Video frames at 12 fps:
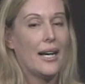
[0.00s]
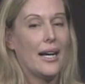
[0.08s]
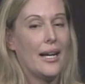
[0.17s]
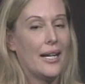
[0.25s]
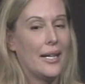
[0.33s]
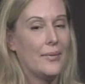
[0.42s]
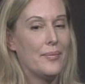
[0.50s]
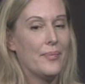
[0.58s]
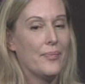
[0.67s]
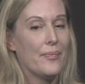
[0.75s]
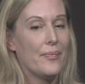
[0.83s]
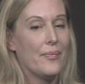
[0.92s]

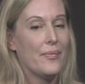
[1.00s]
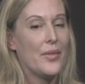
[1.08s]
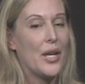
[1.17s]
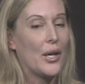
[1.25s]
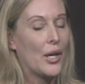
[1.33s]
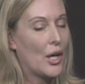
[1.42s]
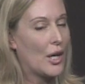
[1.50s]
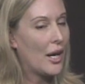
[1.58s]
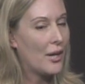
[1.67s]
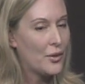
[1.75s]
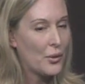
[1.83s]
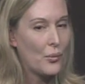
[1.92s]
There are
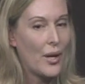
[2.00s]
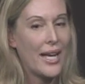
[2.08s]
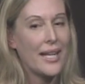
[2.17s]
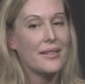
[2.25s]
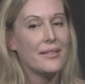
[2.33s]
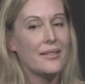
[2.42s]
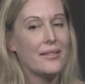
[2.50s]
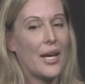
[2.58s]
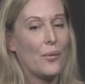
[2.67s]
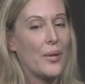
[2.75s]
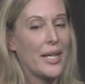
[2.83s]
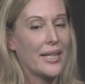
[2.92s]
other ways
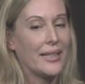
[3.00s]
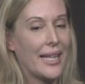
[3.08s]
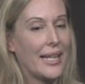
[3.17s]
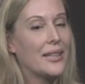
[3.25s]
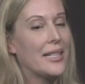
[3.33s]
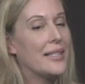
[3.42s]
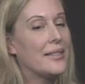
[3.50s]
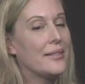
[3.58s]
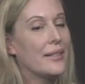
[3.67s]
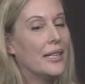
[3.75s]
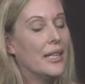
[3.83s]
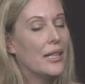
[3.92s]
that we can get
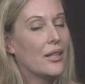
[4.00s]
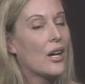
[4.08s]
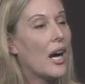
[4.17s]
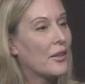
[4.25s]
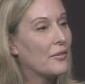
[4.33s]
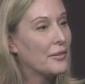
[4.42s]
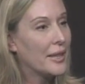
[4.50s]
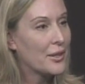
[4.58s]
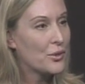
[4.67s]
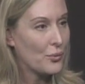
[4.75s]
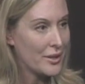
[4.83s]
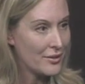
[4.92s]
these
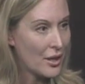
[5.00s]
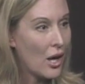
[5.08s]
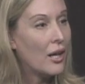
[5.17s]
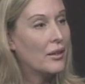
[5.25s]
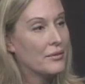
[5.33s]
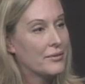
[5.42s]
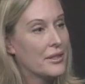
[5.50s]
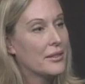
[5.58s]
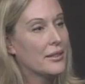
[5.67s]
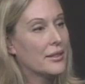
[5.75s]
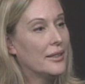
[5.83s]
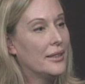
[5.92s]
conflicts resolved.
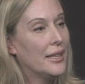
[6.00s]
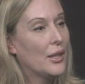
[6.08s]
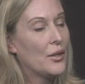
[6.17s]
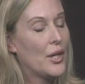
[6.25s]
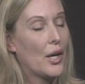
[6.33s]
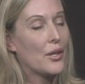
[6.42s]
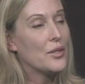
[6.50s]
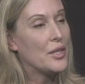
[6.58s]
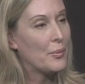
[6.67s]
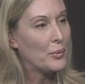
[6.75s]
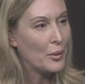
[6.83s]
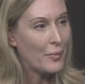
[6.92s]
There are
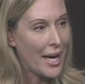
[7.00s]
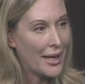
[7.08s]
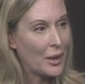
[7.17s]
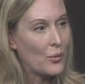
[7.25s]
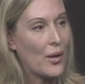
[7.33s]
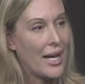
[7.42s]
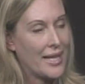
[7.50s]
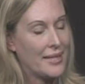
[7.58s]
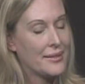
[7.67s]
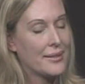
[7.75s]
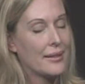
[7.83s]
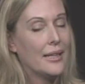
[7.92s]
diplomatic
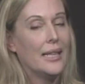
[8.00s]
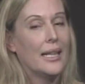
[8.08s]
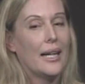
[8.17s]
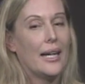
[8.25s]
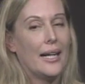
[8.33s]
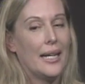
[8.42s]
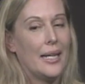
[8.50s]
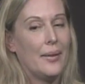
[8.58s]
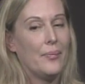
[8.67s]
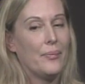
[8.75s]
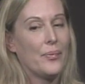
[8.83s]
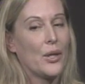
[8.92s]
ways.
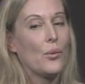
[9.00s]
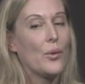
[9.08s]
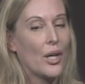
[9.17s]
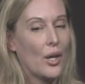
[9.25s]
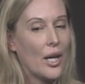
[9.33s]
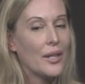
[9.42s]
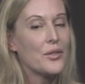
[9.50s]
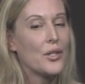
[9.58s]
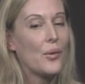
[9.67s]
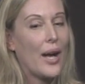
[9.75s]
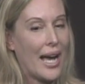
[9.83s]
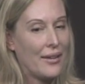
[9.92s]
We are
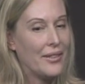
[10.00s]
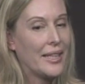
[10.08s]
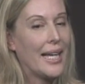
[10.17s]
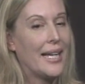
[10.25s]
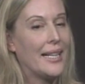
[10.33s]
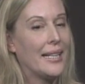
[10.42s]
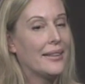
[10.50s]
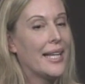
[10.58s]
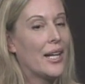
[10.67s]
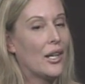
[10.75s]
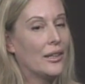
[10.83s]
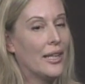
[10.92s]
also advocating that
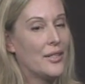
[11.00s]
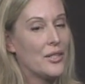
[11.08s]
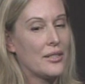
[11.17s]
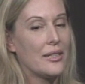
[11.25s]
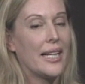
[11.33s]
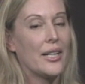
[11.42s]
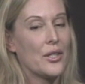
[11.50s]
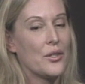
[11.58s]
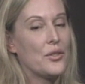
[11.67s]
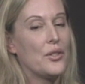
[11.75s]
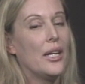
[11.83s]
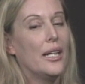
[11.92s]
our
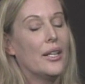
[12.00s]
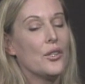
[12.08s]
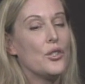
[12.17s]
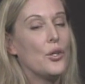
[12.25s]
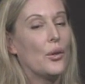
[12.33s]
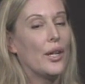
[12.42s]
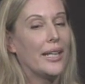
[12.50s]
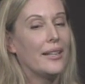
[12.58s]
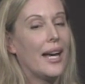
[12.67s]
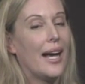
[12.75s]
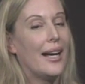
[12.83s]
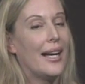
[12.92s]
legislators join
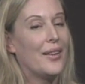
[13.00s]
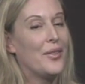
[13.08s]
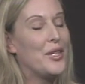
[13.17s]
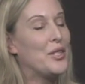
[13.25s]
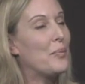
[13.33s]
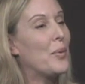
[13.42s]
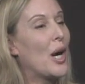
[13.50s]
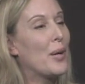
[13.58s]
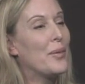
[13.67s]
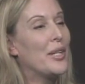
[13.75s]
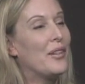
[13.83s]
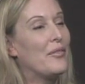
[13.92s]
the
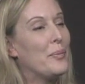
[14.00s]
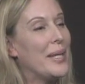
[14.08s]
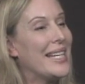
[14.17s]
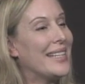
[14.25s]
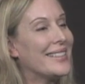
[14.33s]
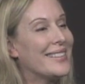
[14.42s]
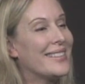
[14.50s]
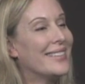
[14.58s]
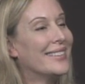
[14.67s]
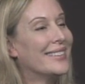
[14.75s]
Department of Peace.